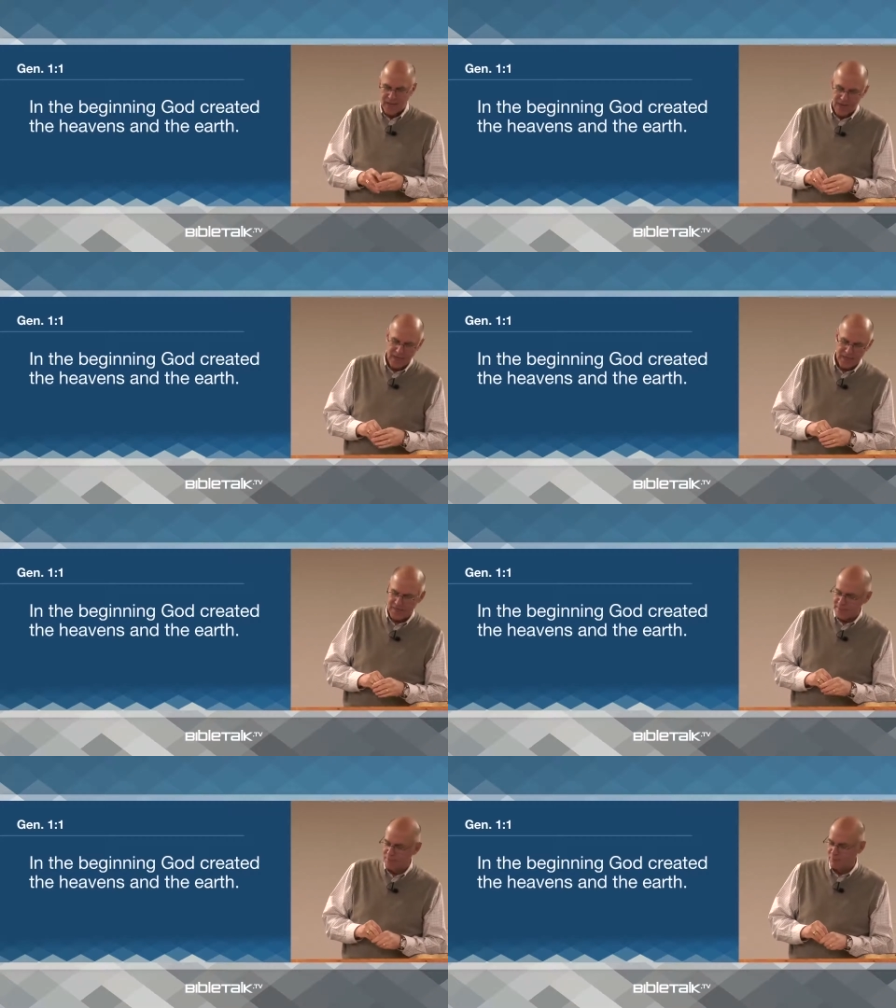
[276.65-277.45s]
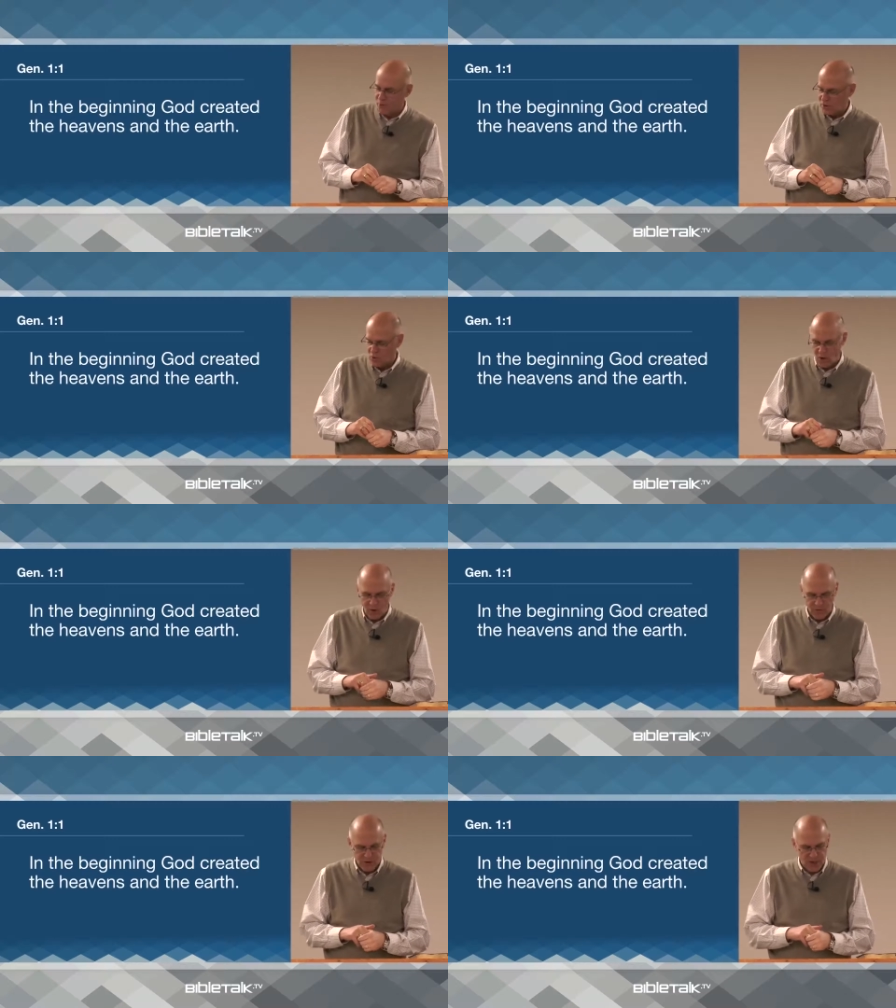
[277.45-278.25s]
He has a book
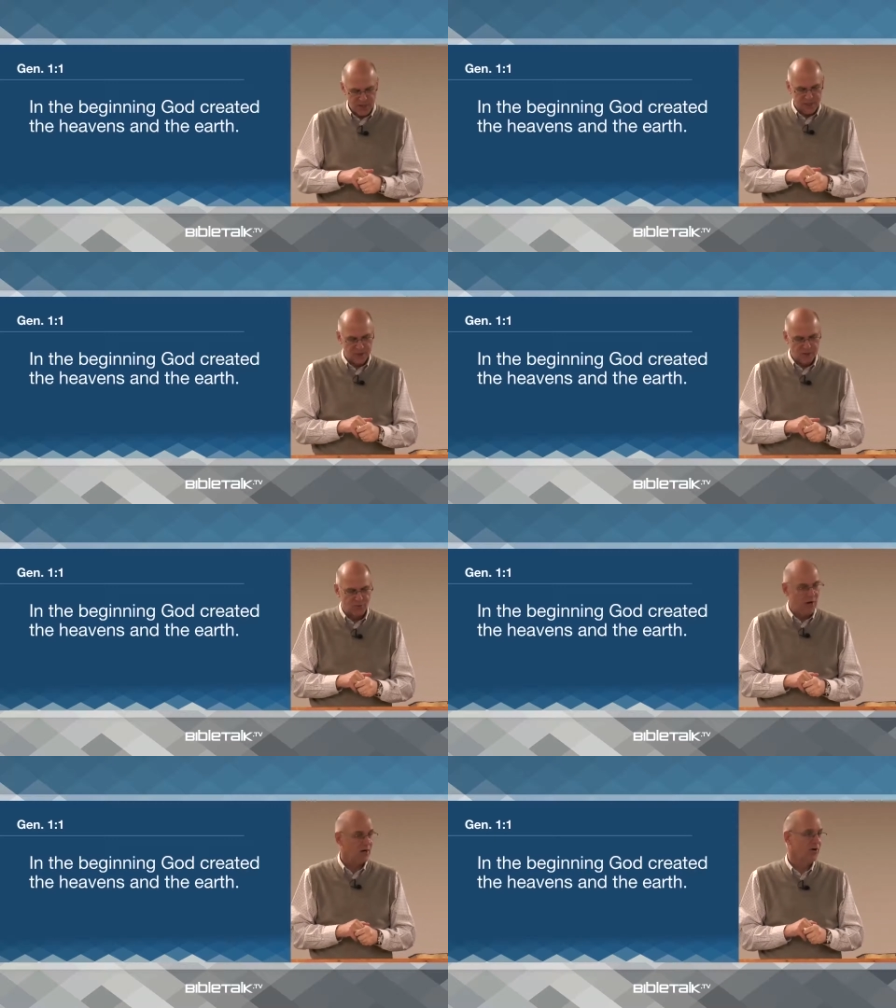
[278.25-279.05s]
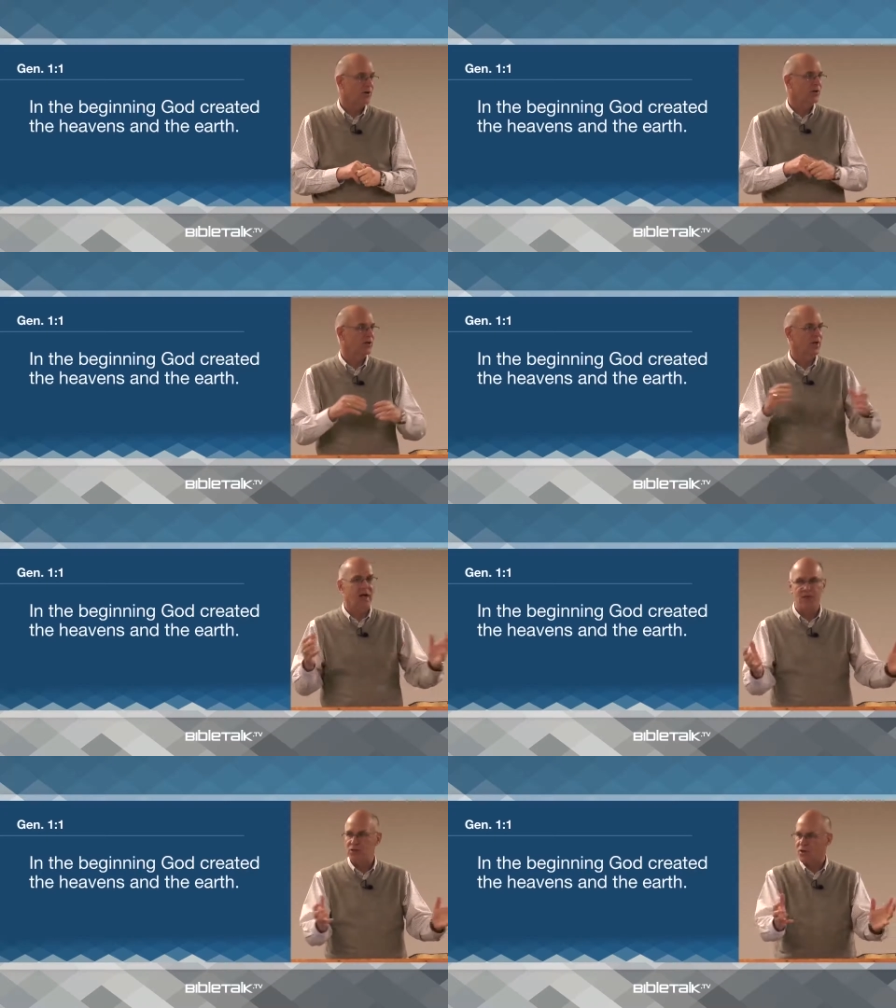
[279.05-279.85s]
called The Genesis Record.
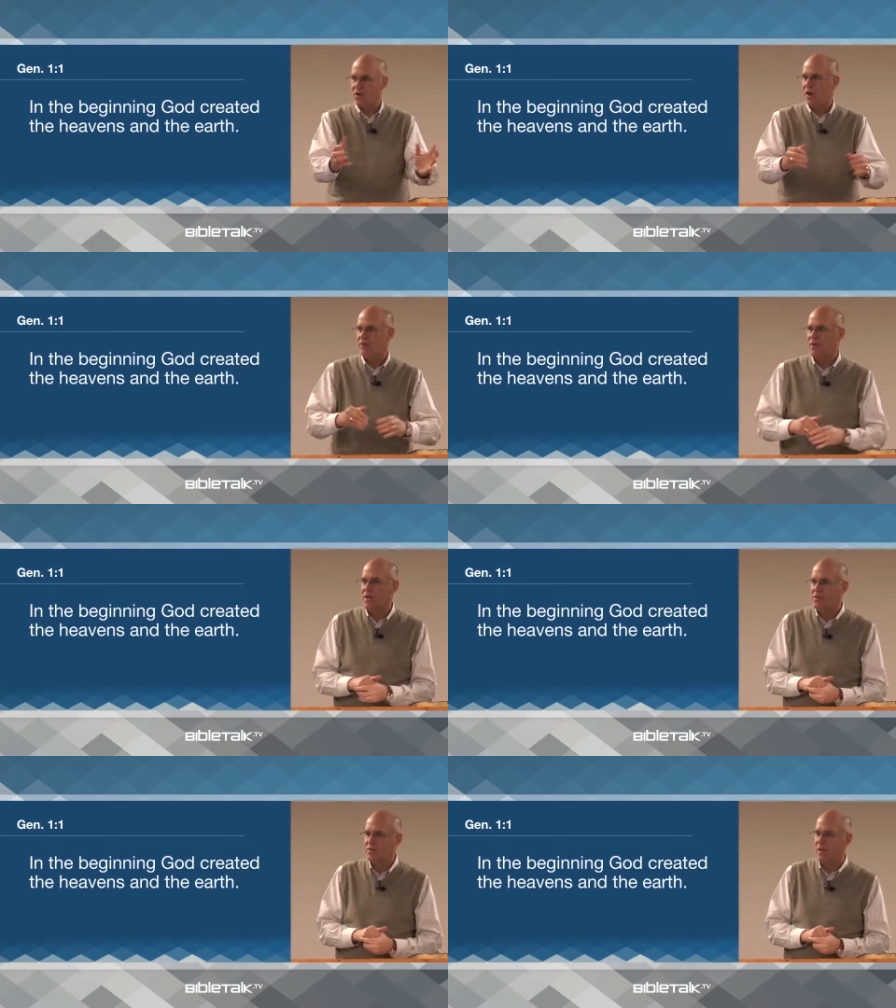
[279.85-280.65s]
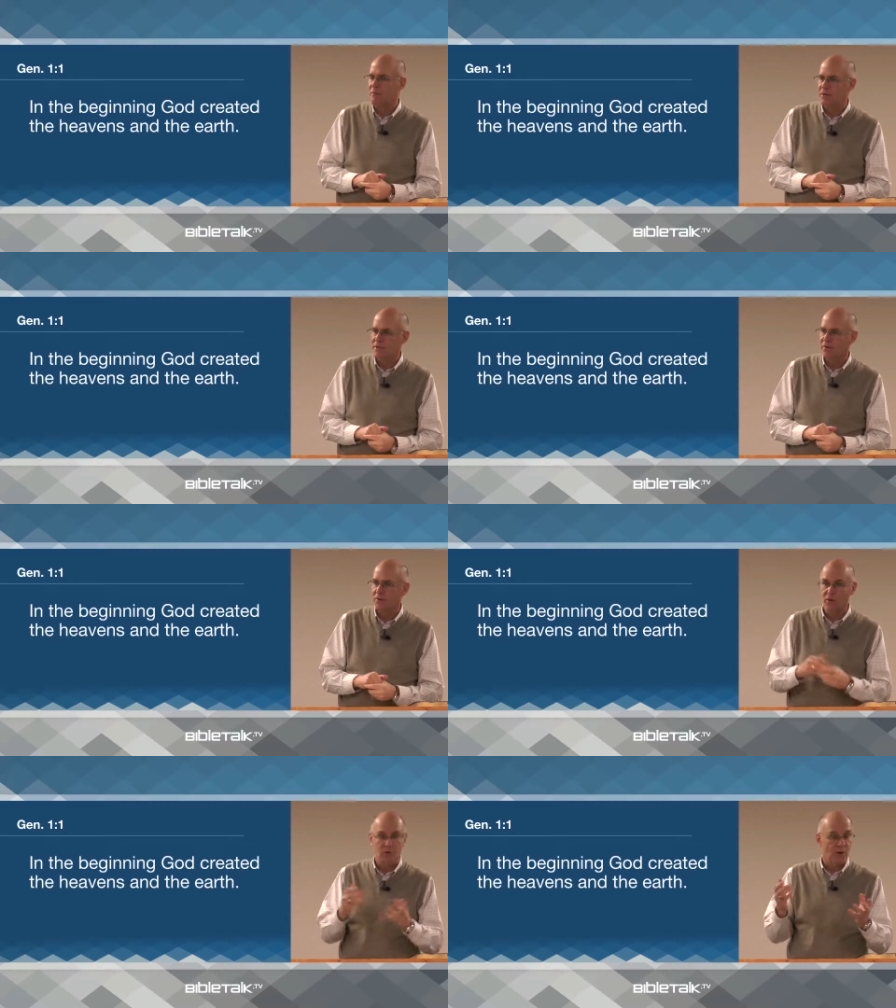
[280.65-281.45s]
I use a lot of his
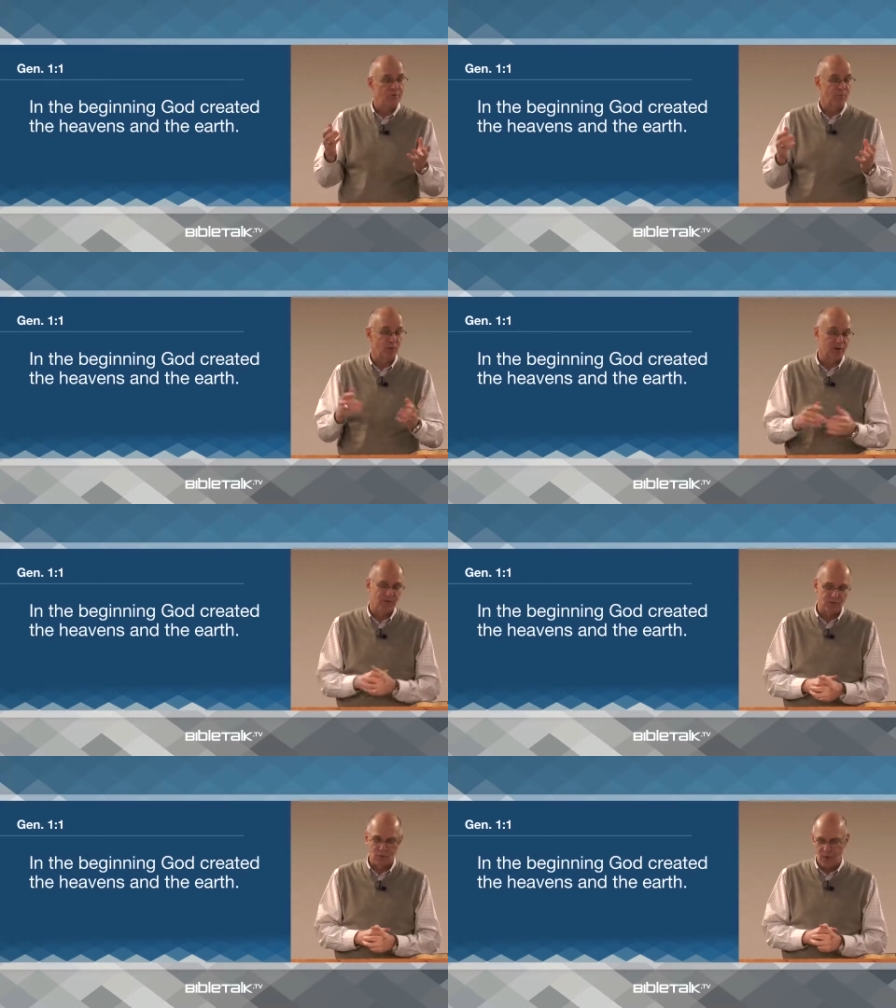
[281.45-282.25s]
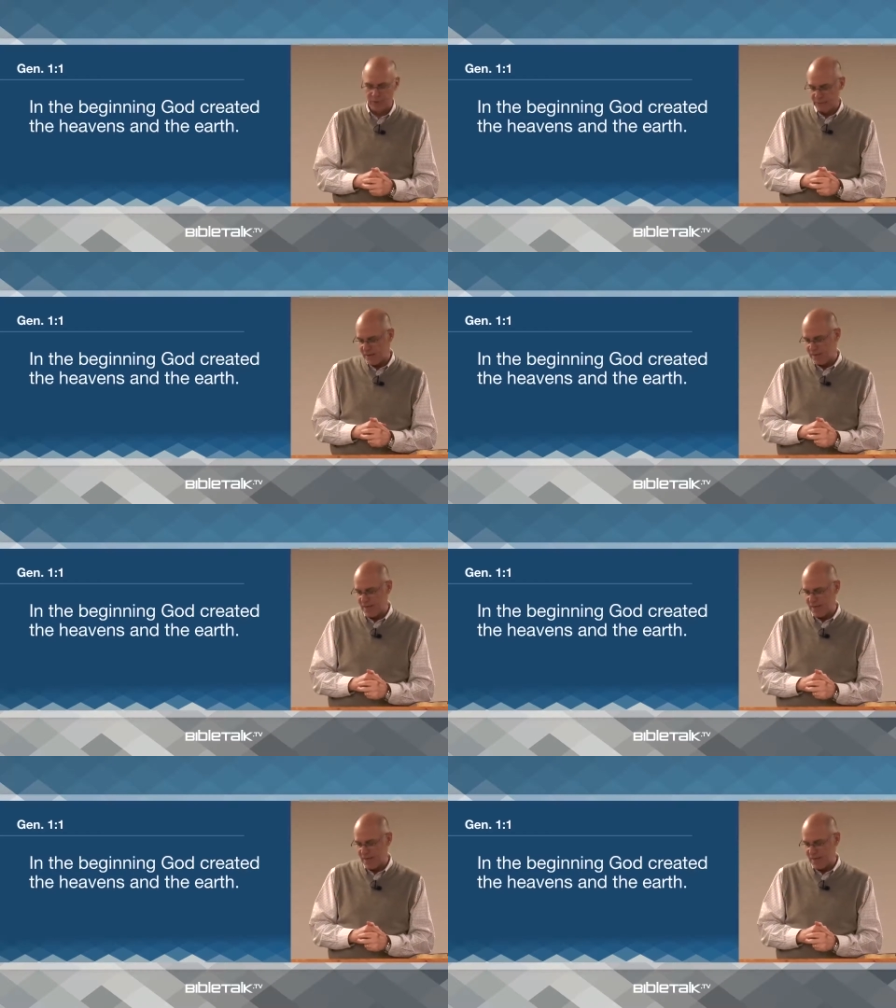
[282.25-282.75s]
material, great book if you want to read